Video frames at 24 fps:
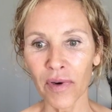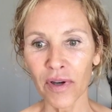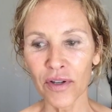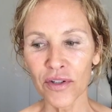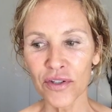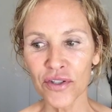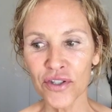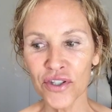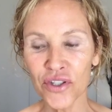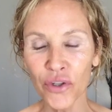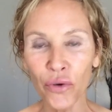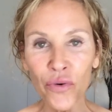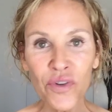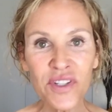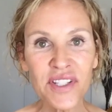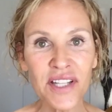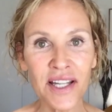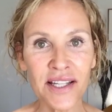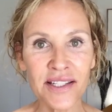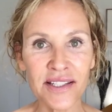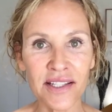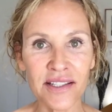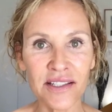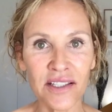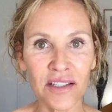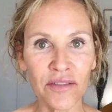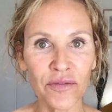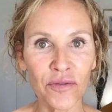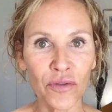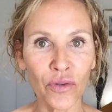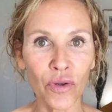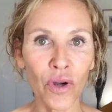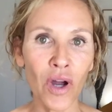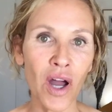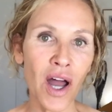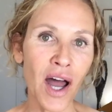so sensitive
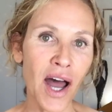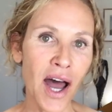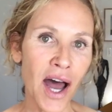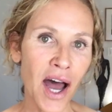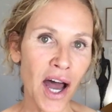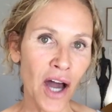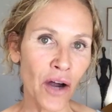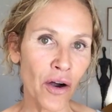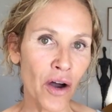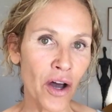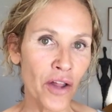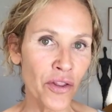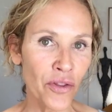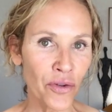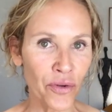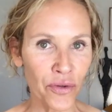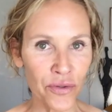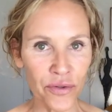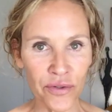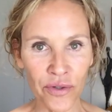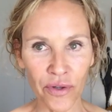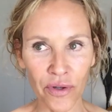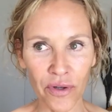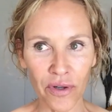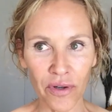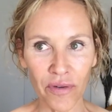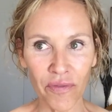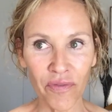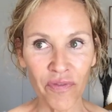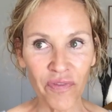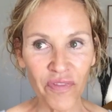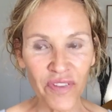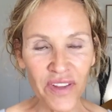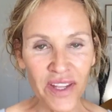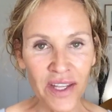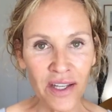to how others
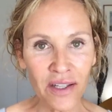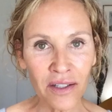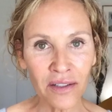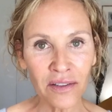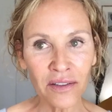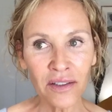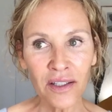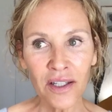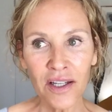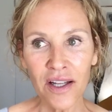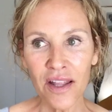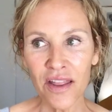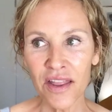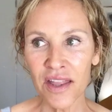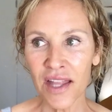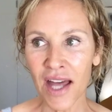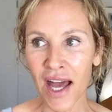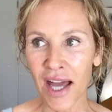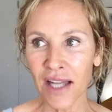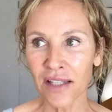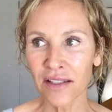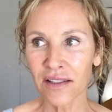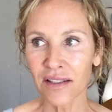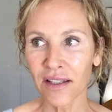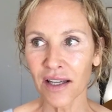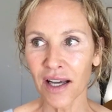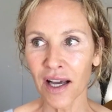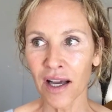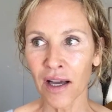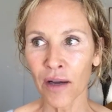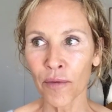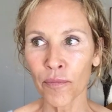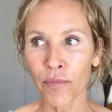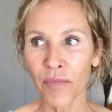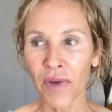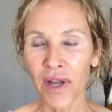feel that
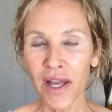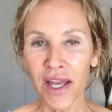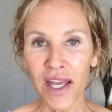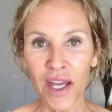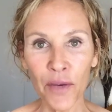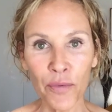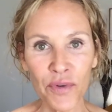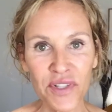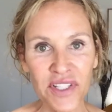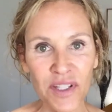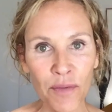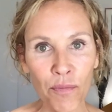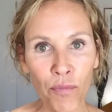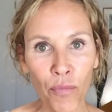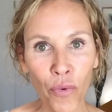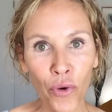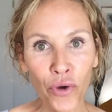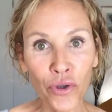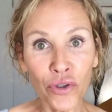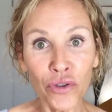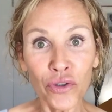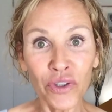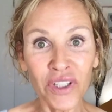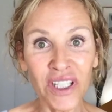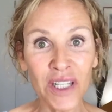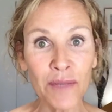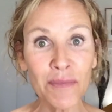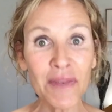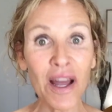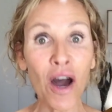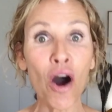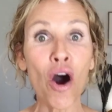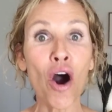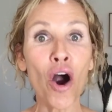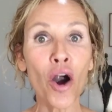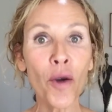it was important to keep the
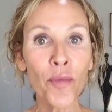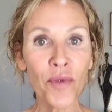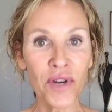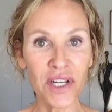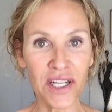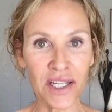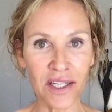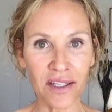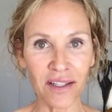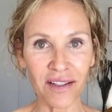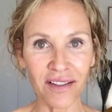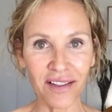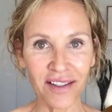harmony.